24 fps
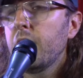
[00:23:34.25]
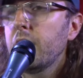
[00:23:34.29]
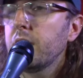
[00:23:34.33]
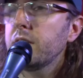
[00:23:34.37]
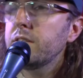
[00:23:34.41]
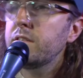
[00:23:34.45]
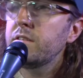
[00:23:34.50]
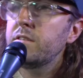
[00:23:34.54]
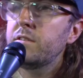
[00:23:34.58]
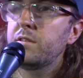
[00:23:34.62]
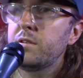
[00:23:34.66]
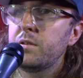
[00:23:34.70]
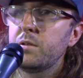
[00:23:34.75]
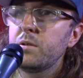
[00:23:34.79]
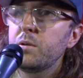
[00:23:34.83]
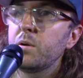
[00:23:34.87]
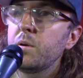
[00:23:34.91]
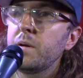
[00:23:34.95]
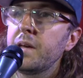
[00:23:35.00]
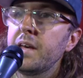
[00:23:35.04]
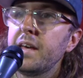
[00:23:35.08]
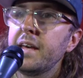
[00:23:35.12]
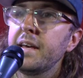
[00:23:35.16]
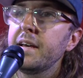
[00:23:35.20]
Do you
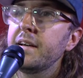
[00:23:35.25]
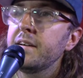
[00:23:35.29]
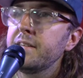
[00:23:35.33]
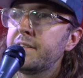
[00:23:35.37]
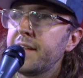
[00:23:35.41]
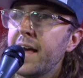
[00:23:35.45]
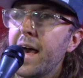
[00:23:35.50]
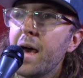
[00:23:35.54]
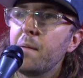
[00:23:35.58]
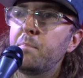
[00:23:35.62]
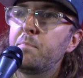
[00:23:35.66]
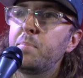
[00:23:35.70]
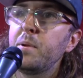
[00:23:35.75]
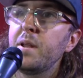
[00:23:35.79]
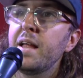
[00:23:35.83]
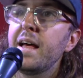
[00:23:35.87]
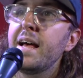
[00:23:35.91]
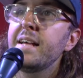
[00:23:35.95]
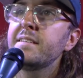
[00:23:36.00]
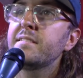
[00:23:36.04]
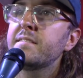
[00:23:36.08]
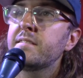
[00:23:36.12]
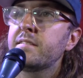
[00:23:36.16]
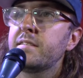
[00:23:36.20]
hear that
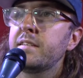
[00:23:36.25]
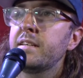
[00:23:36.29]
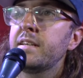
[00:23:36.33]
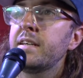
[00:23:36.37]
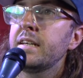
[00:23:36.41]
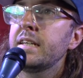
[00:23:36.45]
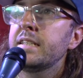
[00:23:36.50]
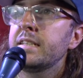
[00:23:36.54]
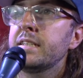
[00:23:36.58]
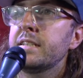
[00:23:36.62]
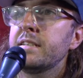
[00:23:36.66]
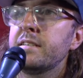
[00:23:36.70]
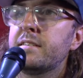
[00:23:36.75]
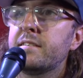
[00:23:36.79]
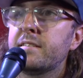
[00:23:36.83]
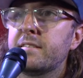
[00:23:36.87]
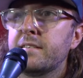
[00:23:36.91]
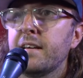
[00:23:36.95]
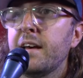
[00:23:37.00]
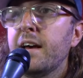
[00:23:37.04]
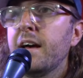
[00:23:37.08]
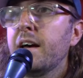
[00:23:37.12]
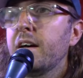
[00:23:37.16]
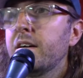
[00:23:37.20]
blessed
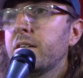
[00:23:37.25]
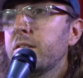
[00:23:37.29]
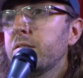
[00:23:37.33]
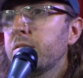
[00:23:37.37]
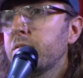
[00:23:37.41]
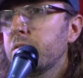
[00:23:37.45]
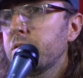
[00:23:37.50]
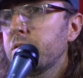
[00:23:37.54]
sound?